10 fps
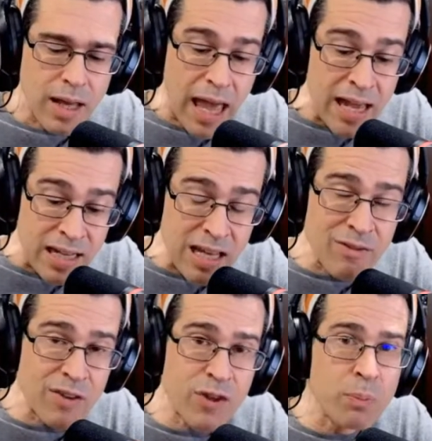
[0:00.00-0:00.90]
And even
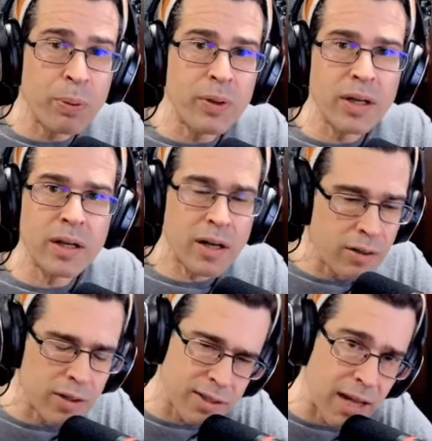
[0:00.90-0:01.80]
if you put in
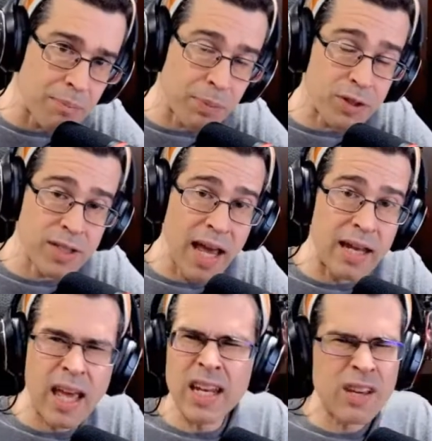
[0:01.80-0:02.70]
110%,
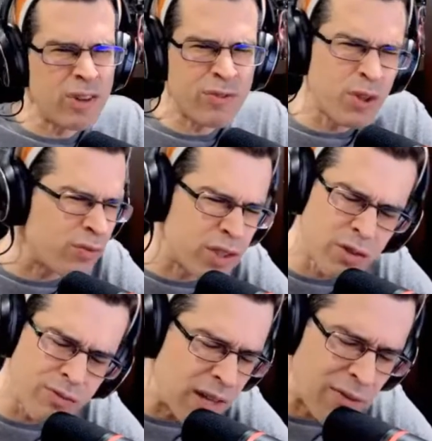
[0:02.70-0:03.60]
and even if
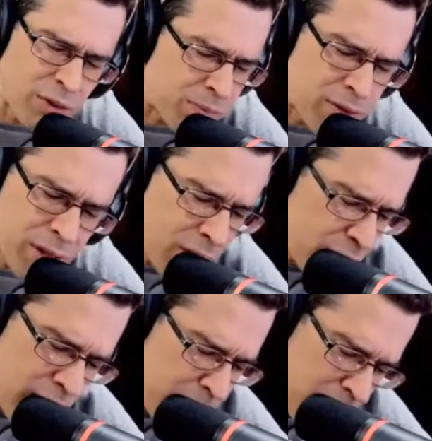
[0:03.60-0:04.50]
you've never
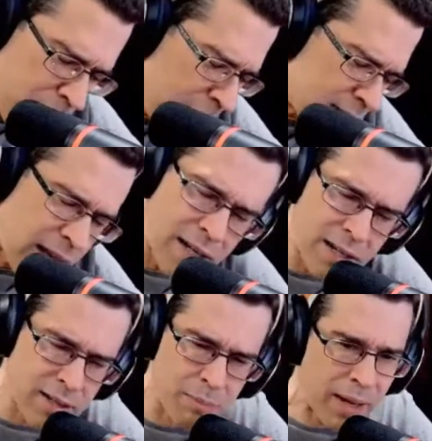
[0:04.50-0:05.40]
created better content and
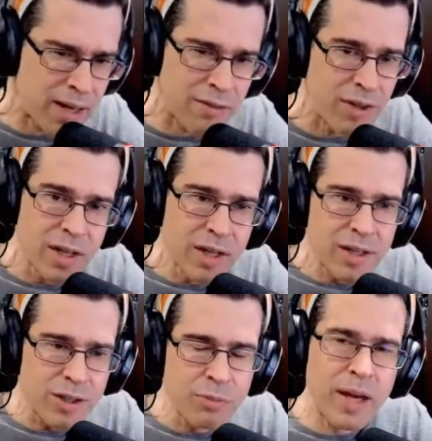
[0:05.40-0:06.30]
it's competitive,
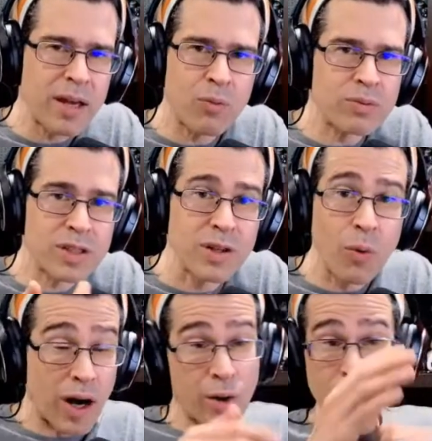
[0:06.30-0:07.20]
you may still
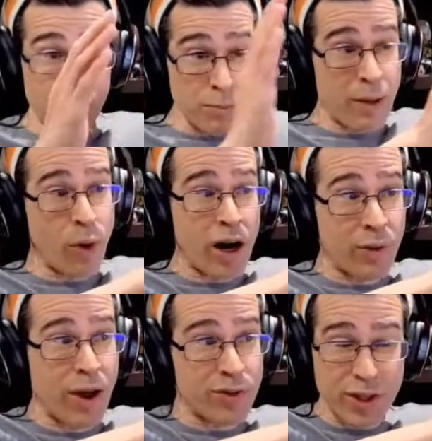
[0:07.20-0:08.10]
walk away. You may walk
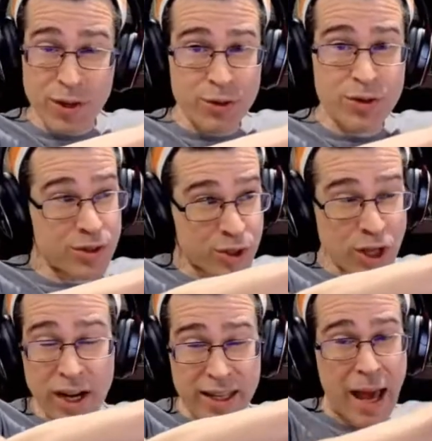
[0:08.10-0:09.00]
away with a huge
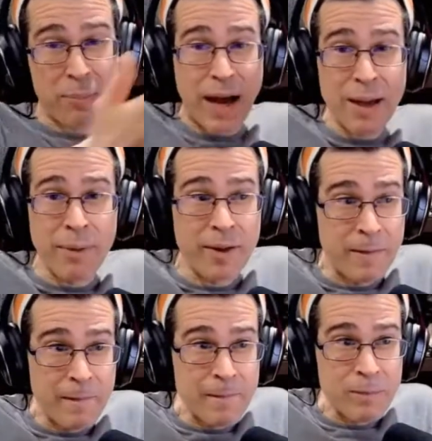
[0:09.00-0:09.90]
chunk of that pie, but
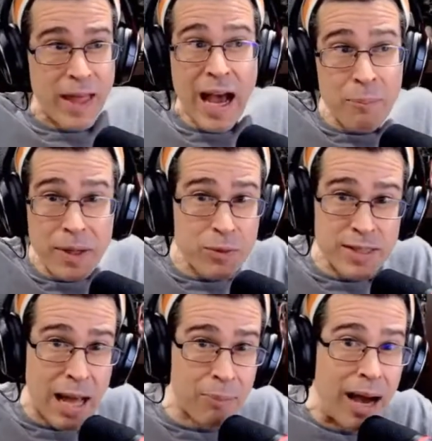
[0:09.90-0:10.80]
how big was
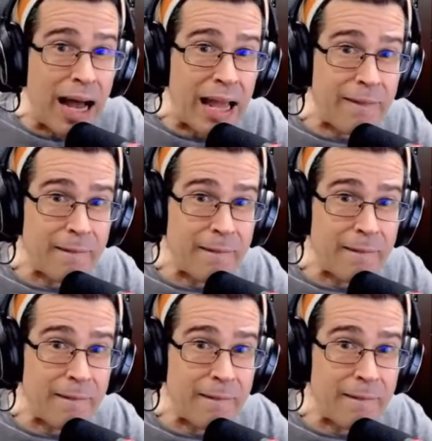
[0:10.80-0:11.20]
that pie?